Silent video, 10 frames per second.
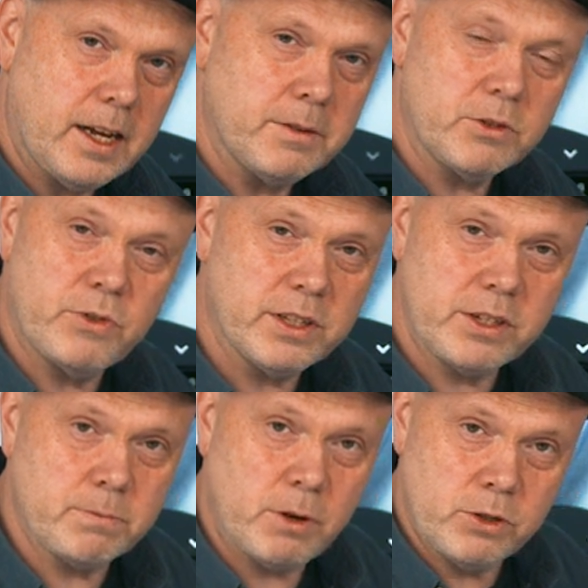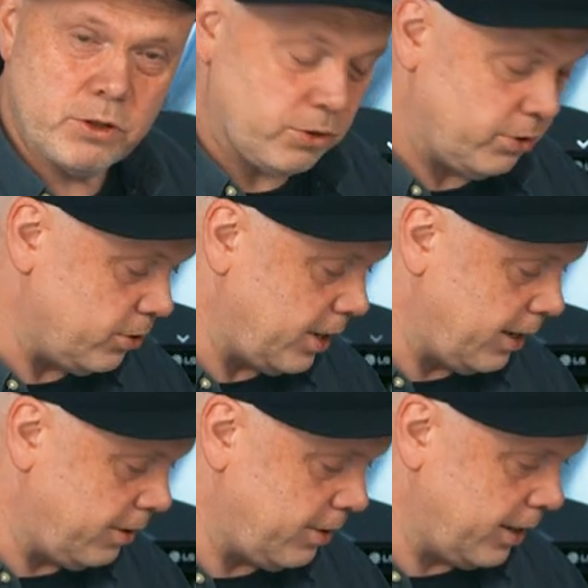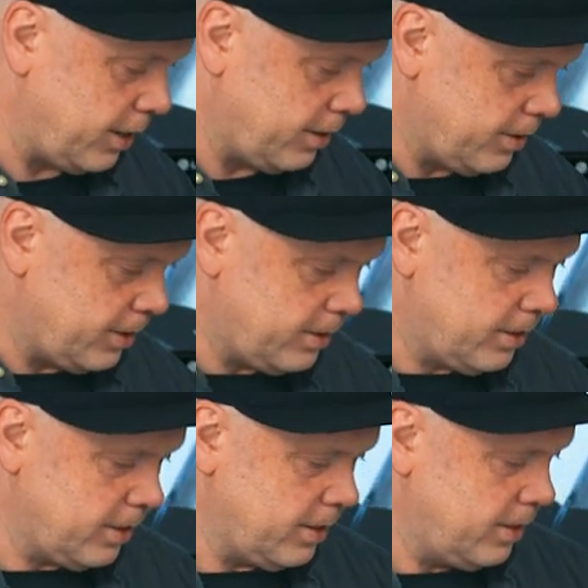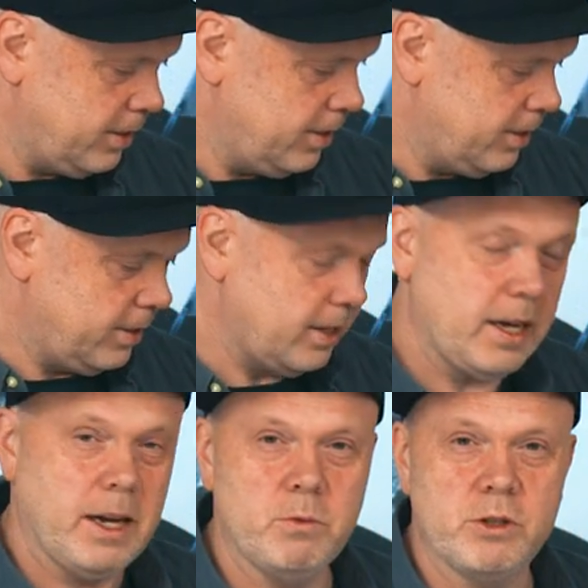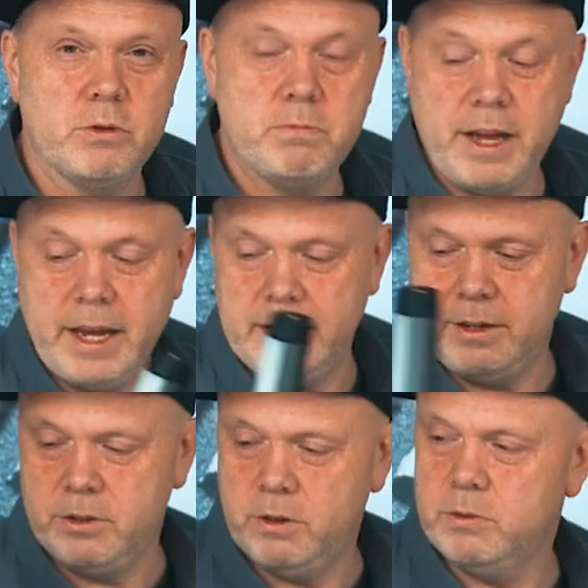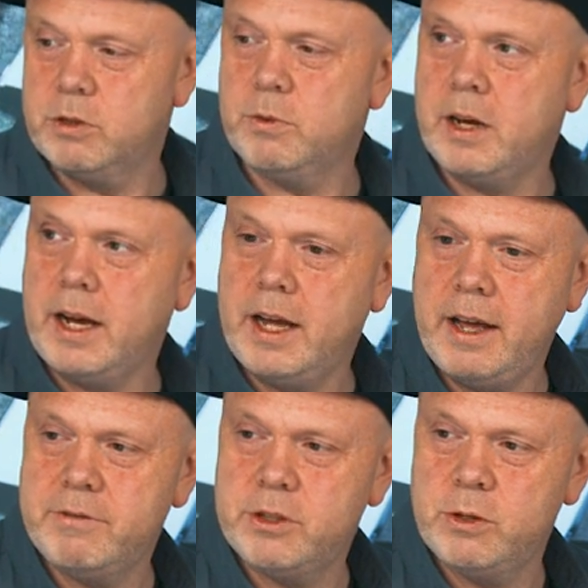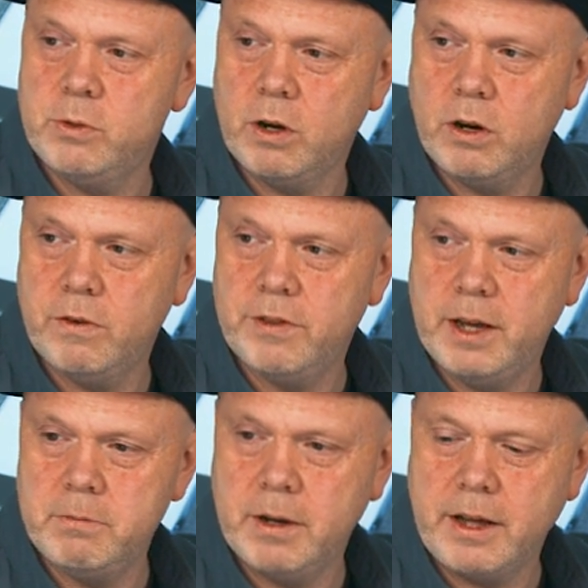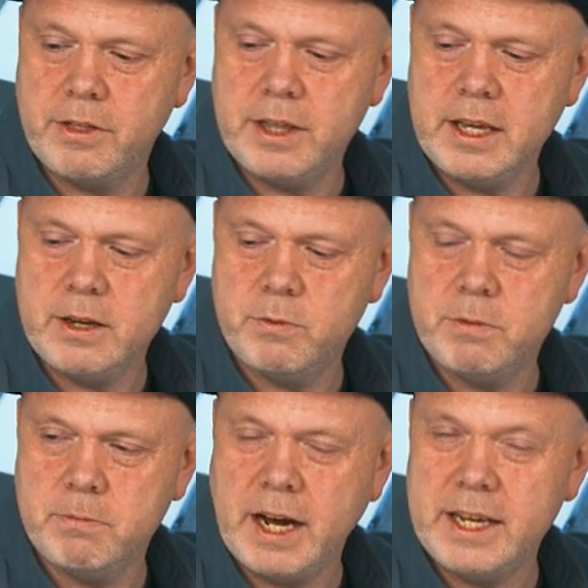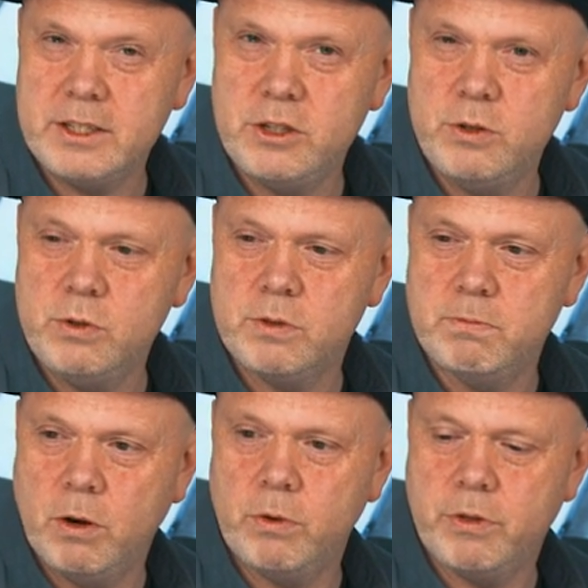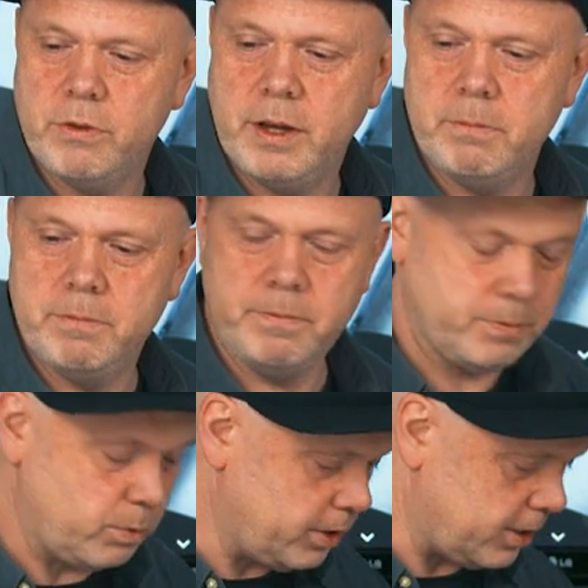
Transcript: I'm not really sponsored or anything. It's uh, I wasn't paid, you know. So I have two of them. I think we might use both of them. We'll